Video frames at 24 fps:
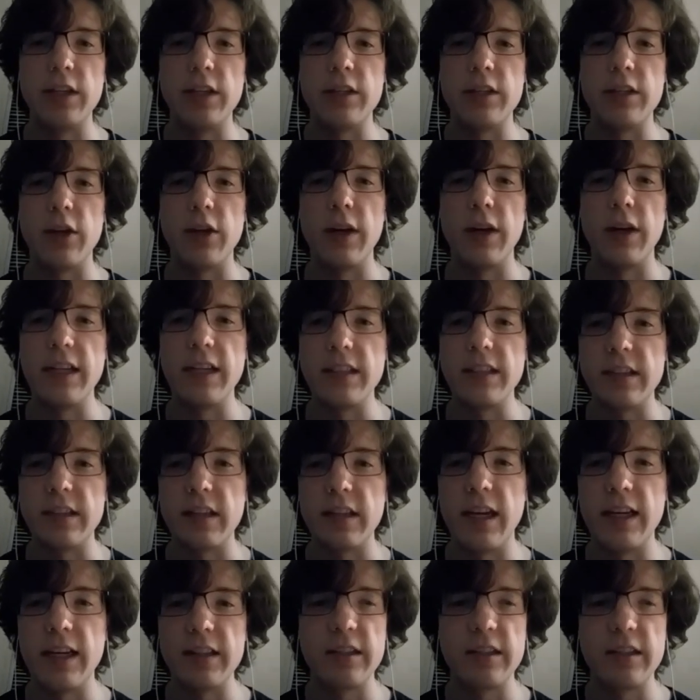And so as
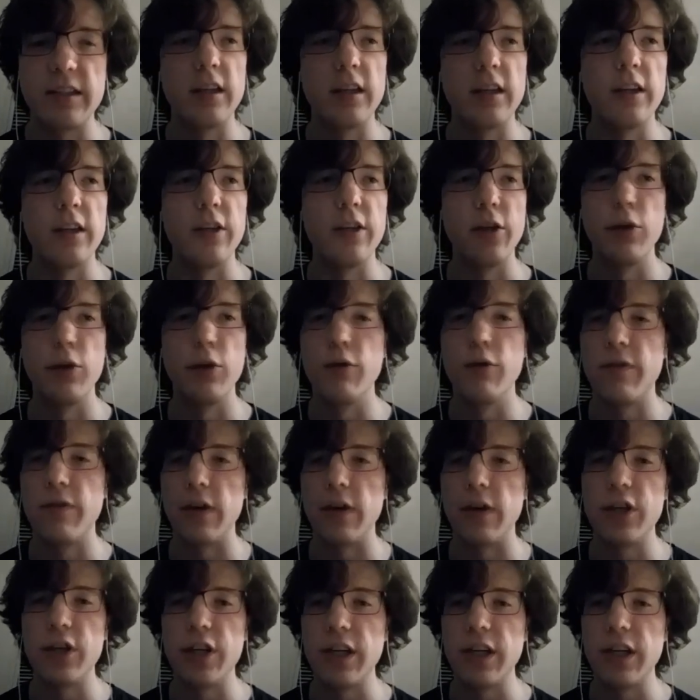the new
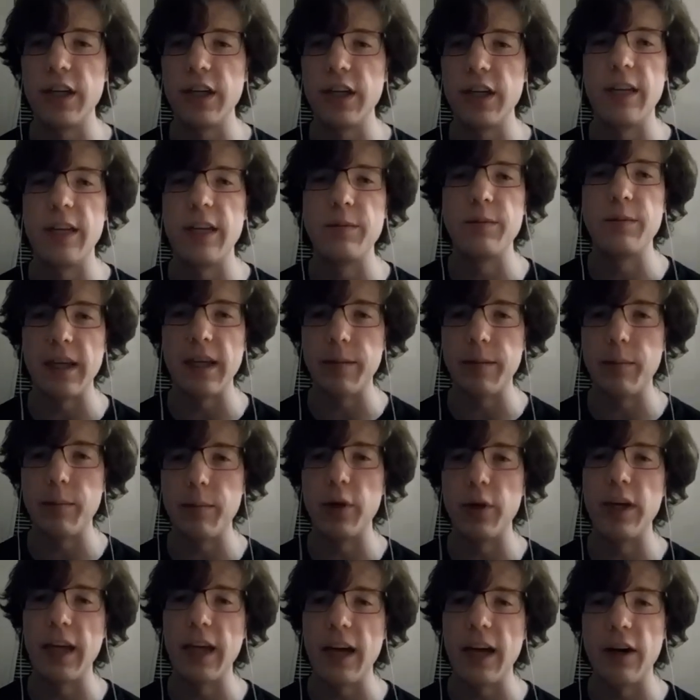version keeps
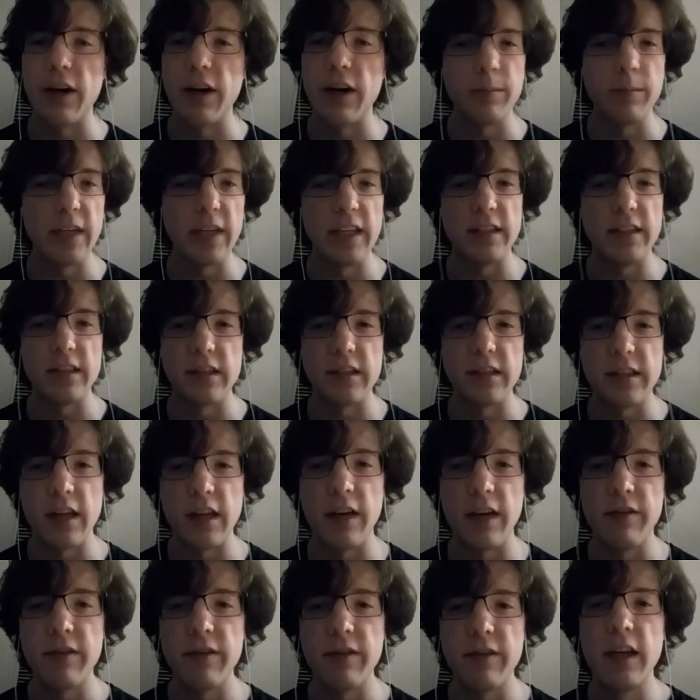putting out updates and
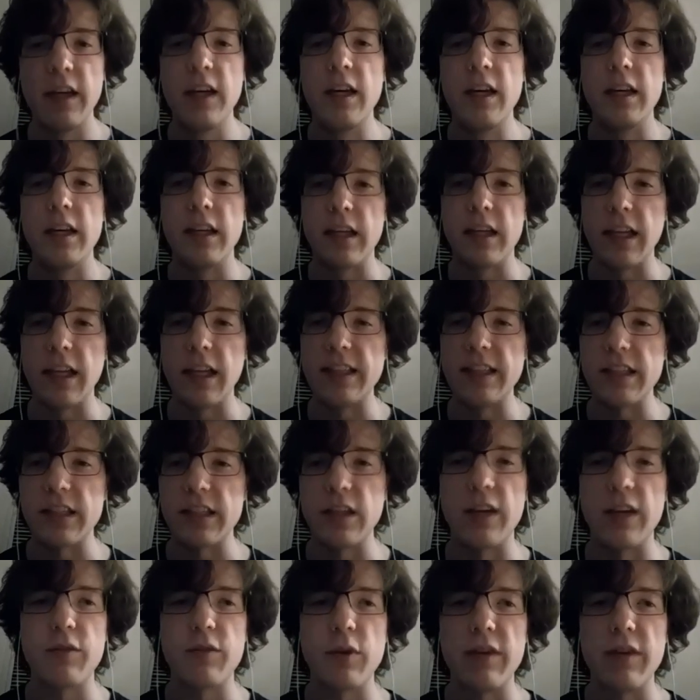stuff, the classic
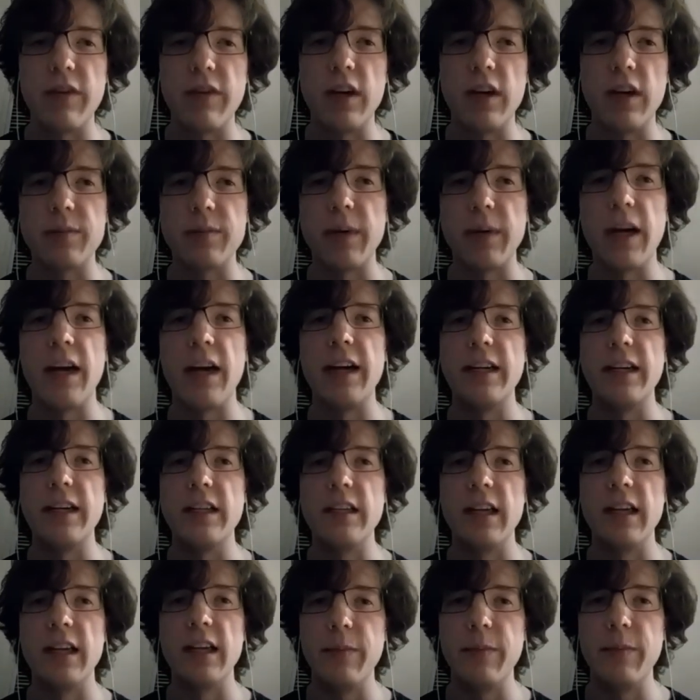software falls behind
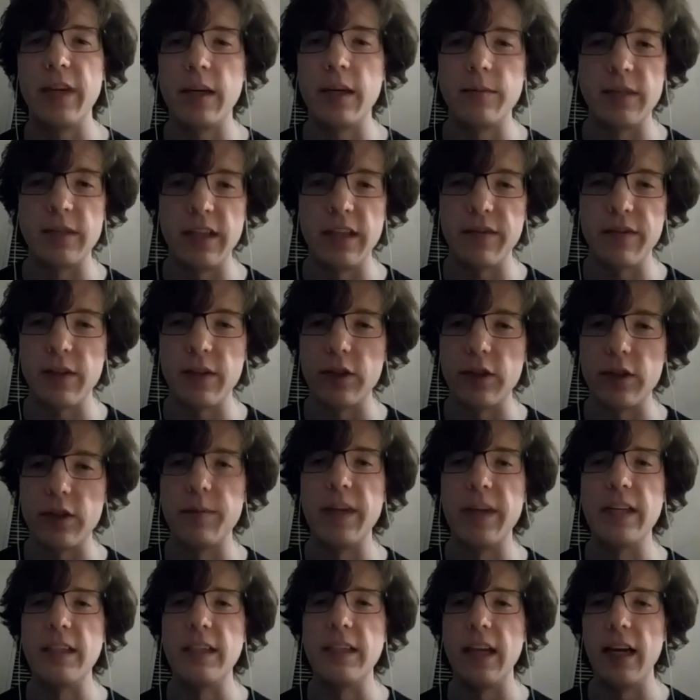and becomes difficult to
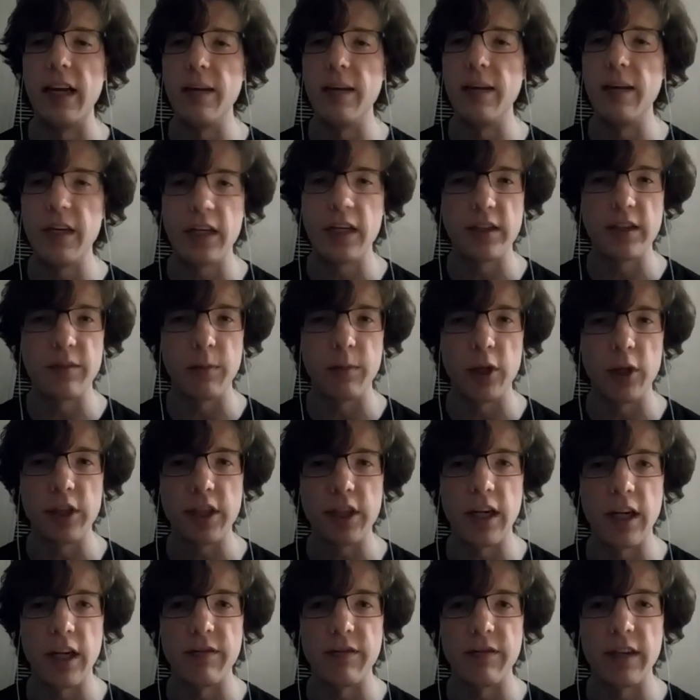maintain because of merge
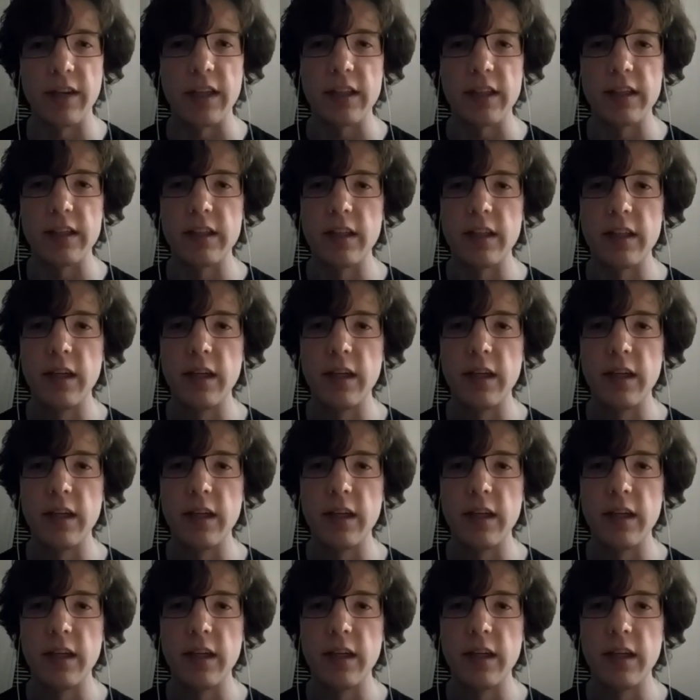conflicts.